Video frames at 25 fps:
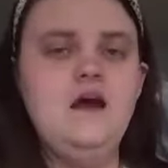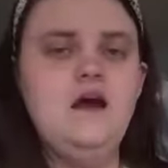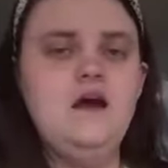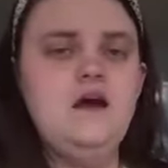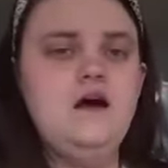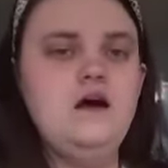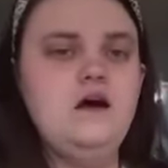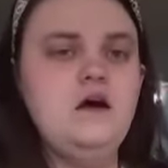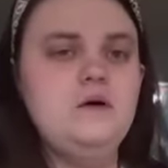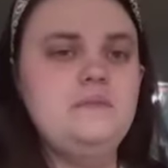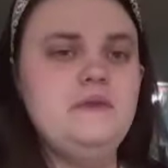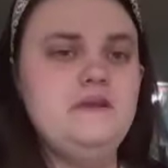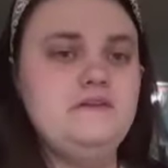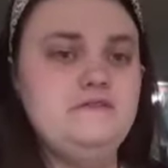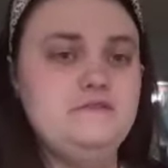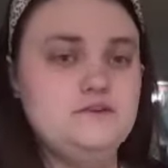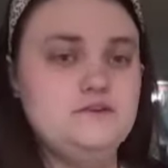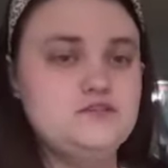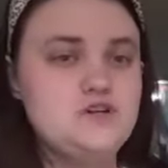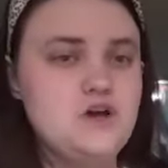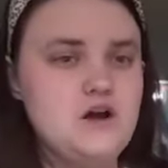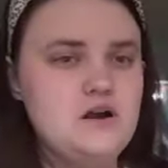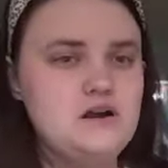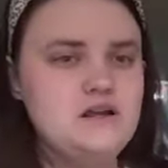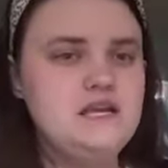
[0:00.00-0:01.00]
Um, if you're
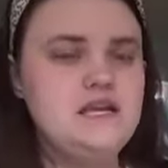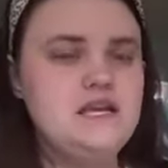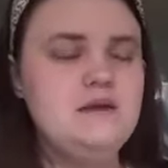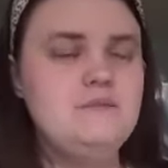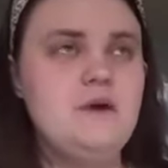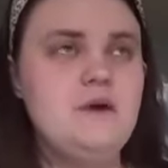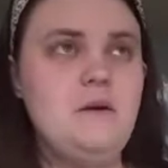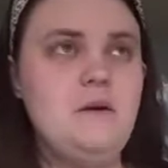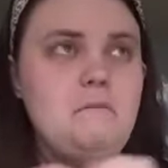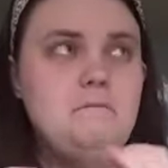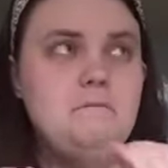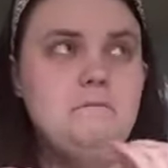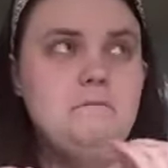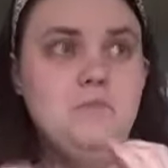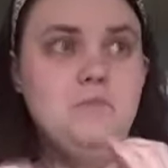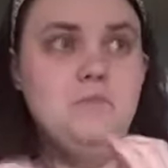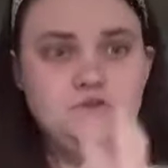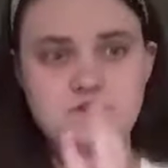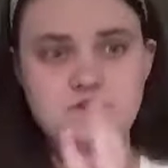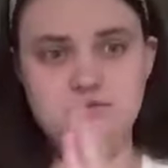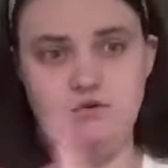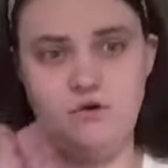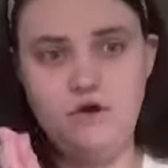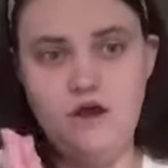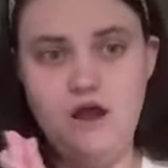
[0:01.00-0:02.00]
talking about
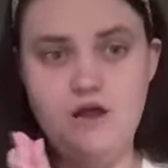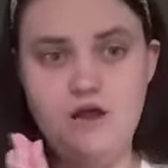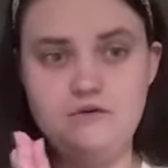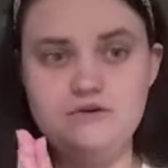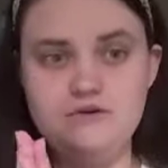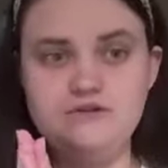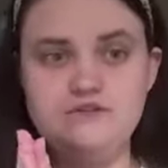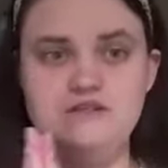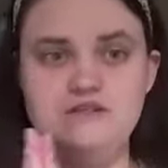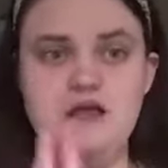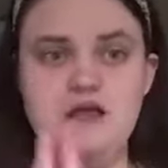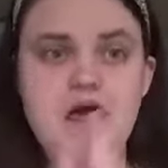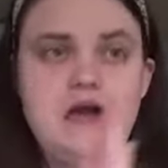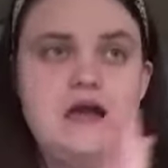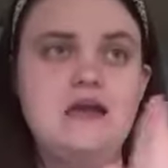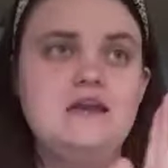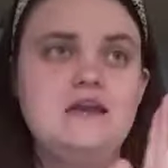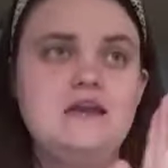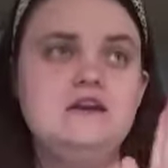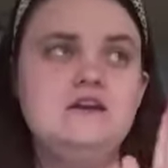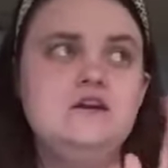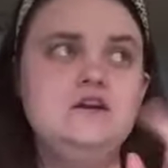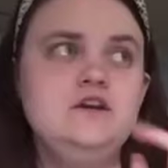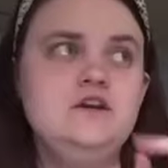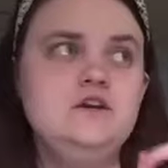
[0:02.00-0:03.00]
multiple hours,
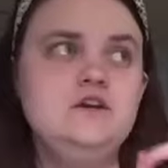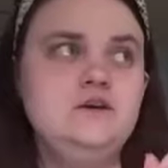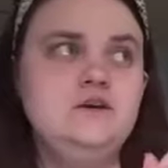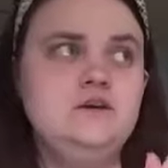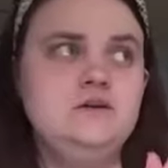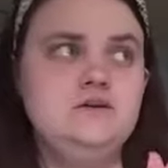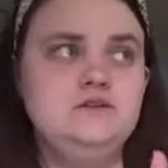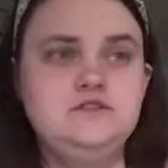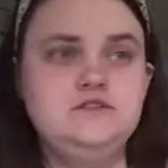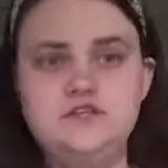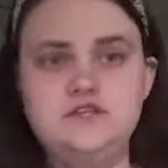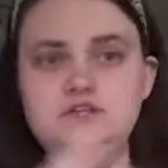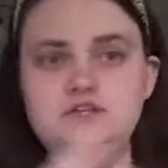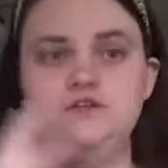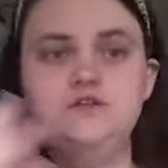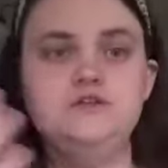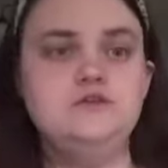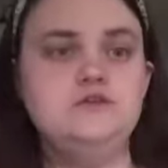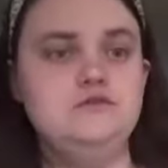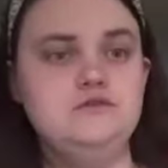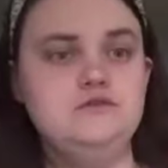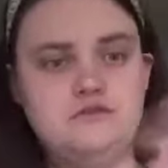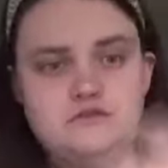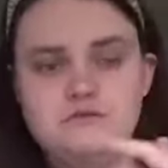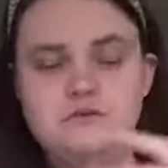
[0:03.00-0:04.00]
like
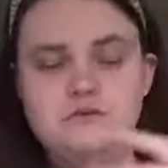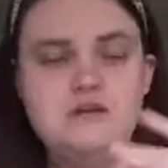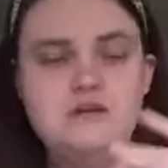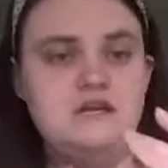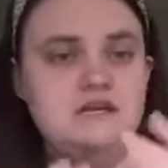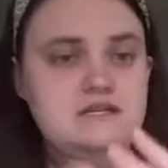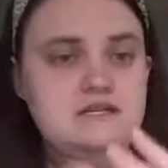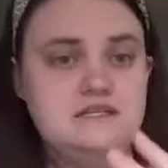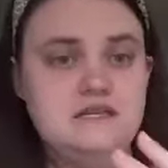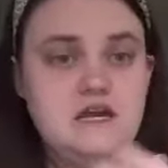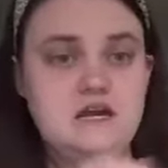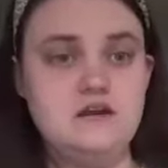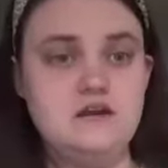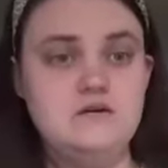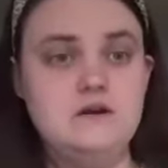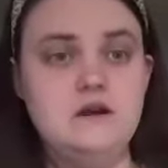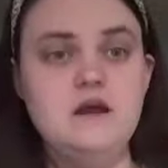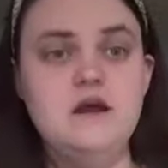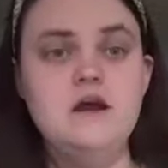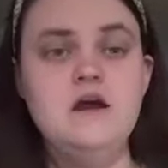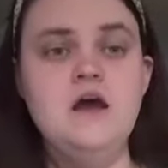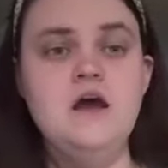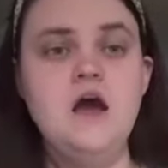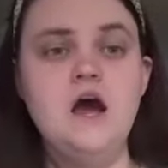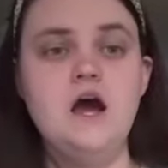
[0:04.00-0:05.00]
two, three,
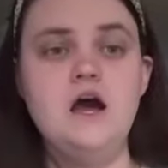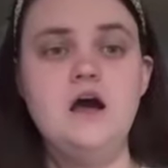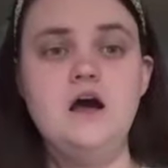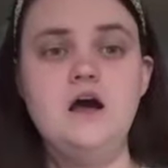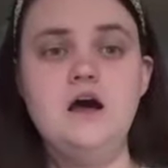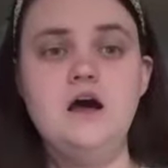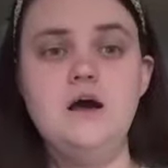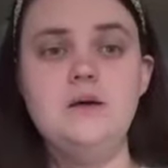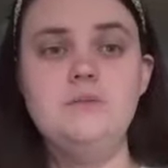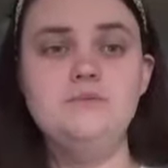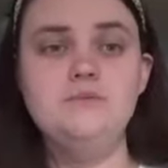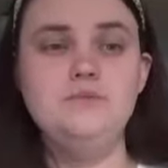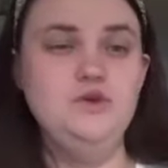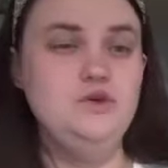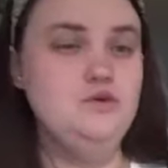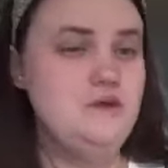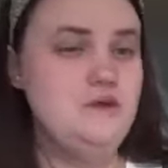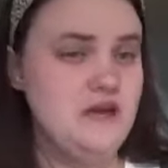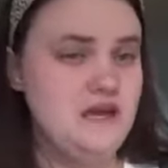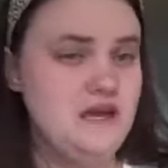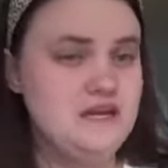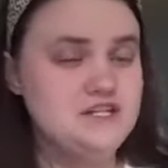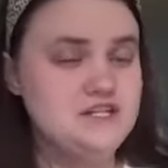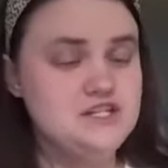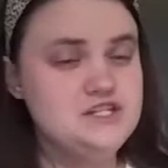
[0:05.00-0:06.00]
etc., um, you
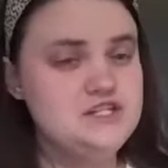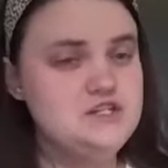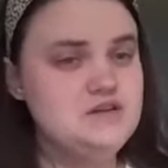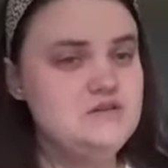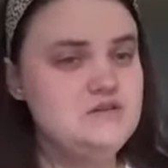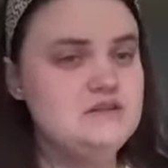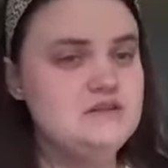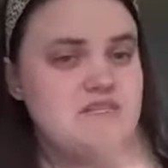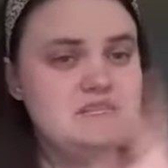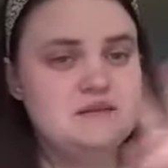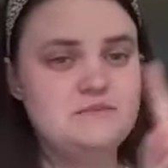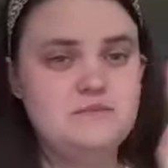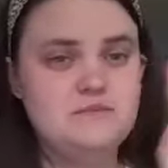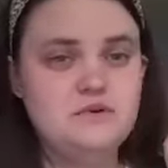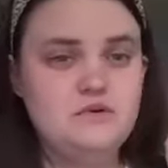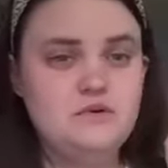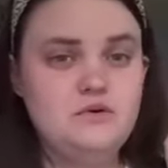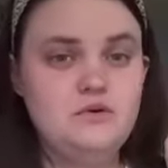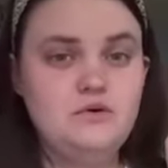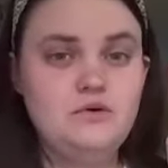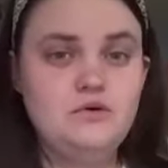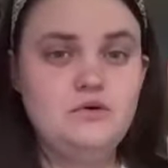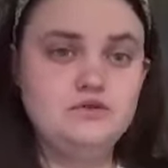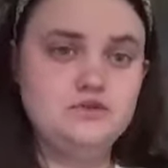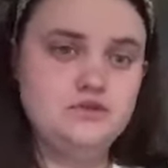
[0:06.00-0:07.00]
can just do the
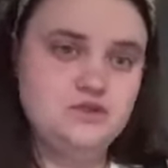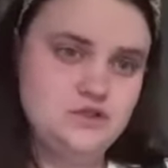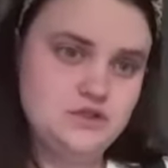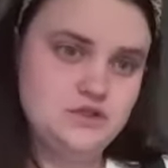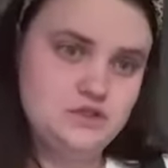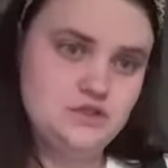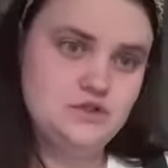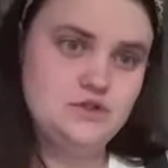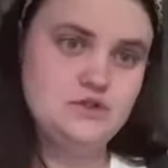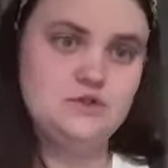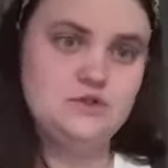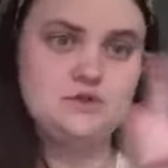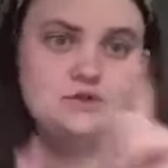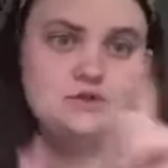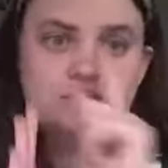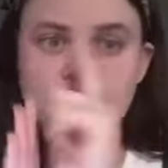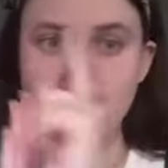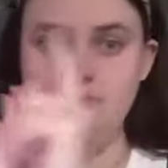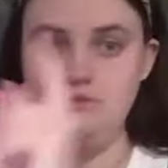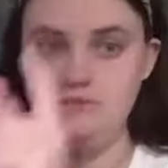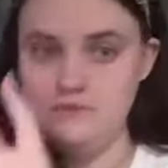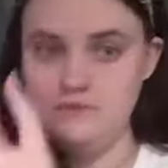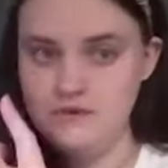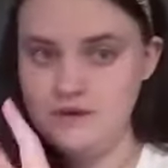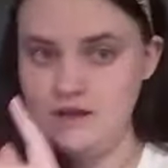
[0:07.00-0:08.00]
typical
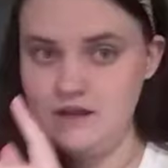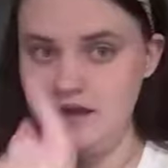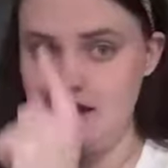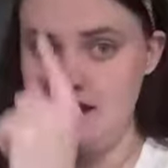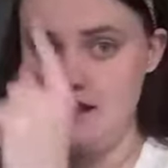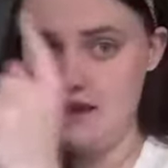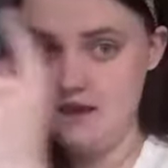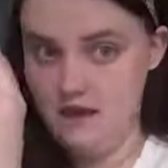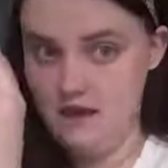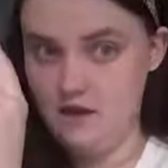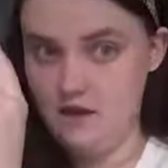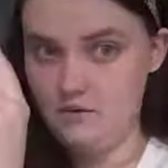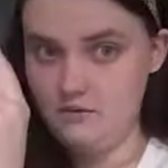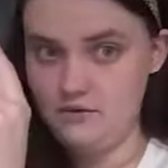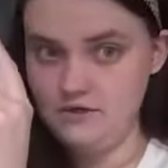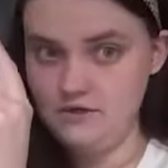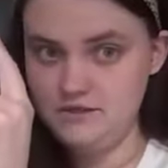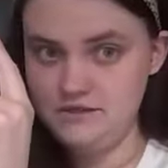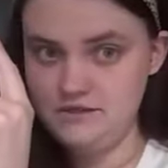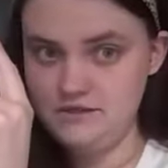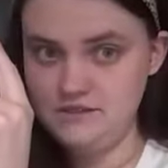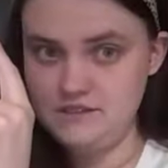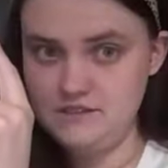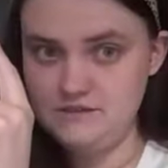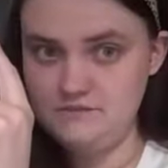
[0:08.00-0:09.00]
two
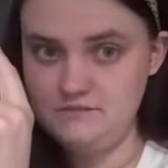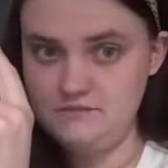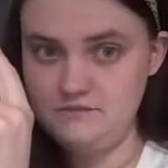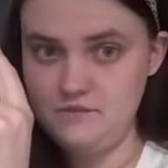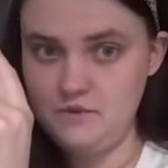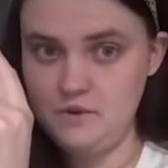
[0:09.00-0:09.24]
hours,